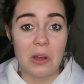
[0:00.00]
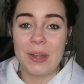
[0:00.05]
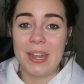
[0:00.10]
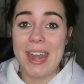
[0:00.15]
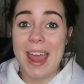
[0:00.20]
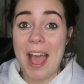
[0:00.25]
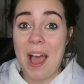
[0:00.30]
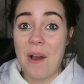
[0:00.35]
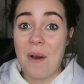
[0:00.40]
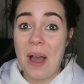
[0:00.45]

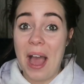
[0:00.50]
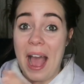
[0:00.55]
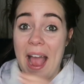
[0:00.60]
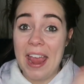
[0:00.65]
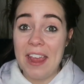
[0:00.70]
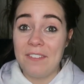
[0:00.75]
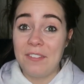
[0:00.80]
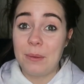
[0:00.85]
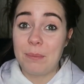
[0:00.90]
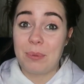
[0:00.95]
Now, I
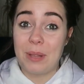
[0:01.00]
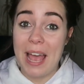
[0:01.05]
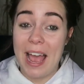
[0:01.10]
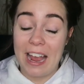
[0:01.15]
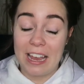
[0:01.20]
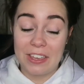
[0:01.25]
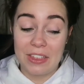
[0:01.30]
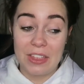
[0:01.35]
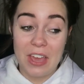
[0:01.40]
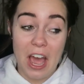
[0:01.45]
have a
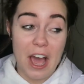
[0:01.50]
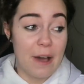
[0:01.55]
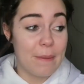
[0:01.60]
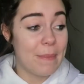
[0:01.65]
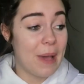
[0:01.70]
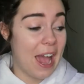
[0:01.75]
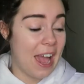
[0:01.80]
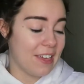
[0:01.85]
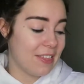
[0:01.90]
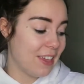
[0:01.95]
black thumb.
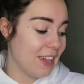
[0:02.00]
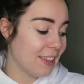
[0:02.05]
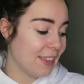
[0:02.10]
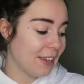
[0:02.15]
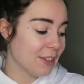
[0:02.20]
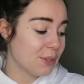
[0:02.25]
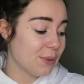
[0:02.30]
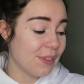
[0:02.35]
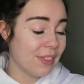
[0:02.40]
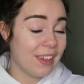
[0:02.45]
I think
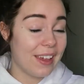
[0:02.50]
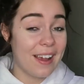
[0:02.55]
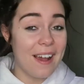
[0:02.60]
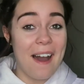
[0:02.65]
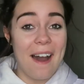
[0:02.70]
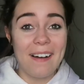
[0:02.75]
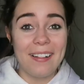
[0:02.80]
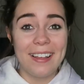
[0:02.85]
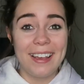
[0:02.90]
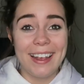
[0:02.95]
that's what they
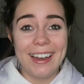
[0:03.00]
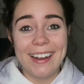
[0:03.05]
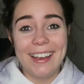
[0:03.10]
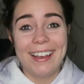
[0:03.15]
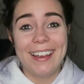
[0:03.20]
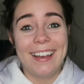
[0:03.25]
call it.